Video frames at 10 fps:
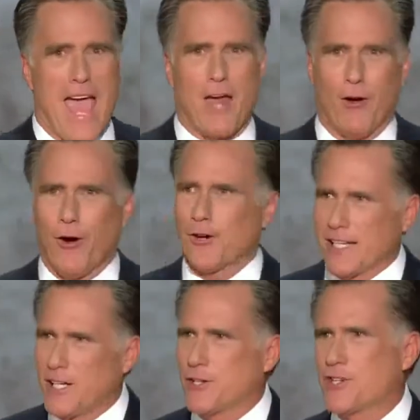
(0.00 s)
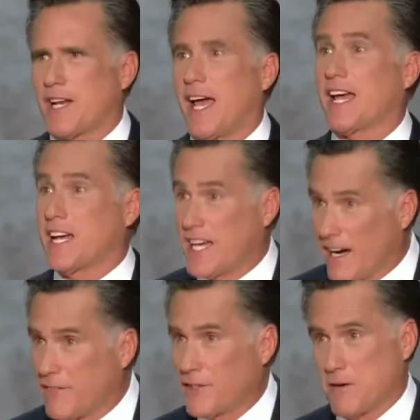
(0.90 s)
and heard leaders like
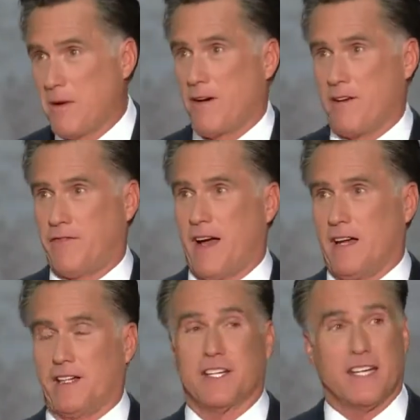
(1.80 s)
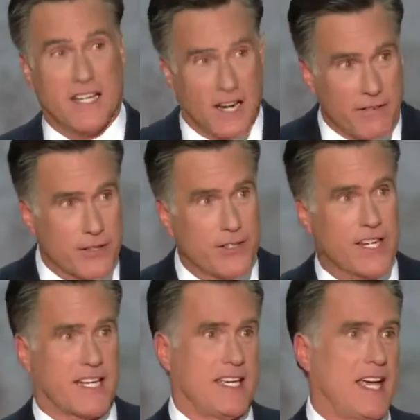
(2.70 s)
Governor Mary Fallin, Governor
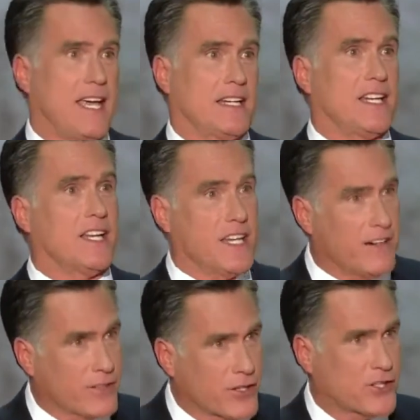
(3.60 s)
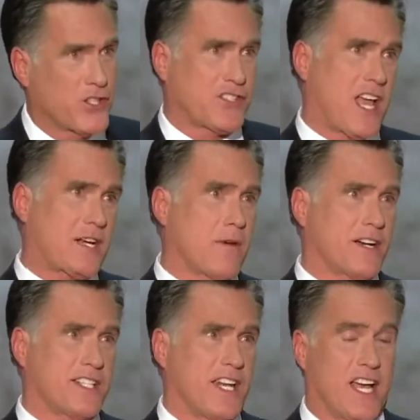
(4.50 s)
Nikki Haley, Governor Susana
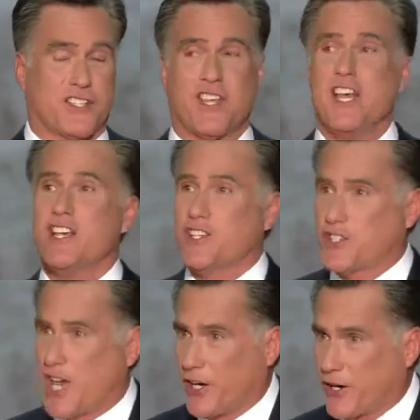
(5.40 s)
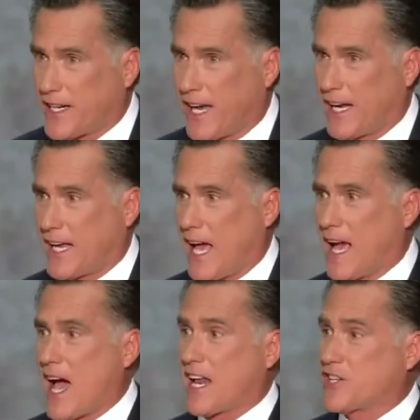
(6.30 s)
Martinez, Senator Kelly
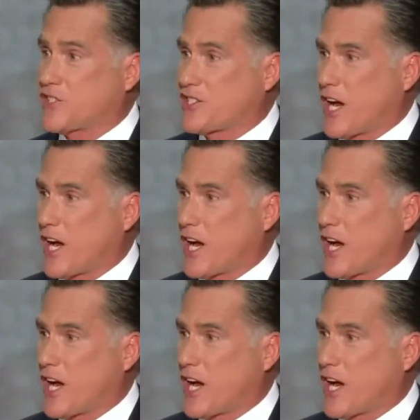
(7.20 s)
Ayotte, and